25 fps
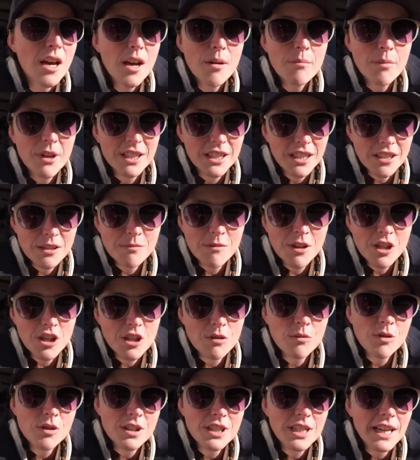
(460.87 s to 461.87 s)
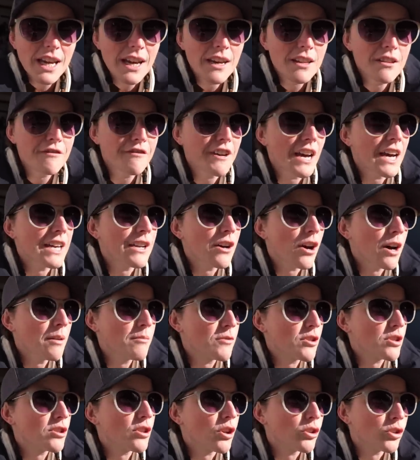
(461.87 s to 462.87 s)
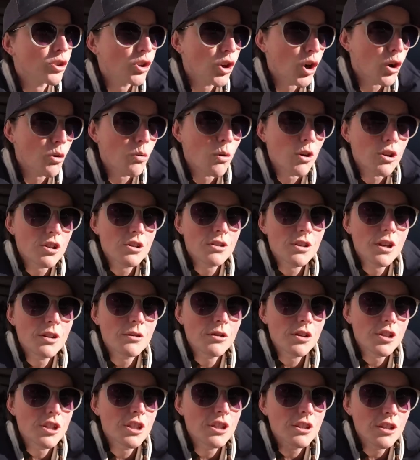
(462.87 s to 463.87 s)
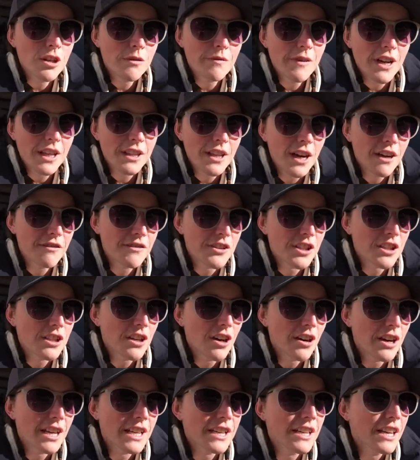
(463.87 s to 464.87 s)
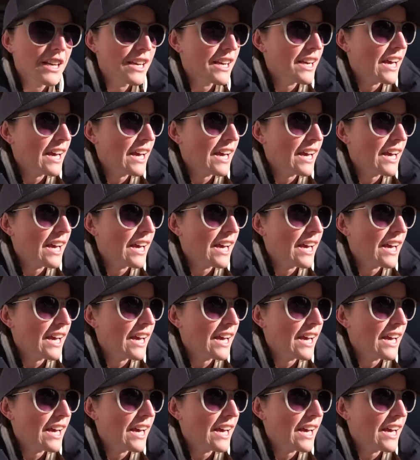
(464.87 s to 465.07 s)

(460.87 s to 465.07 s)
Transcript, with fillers: But it does mean she wants to get out of the van. I'm just on dog watch though, because she's gone around the other side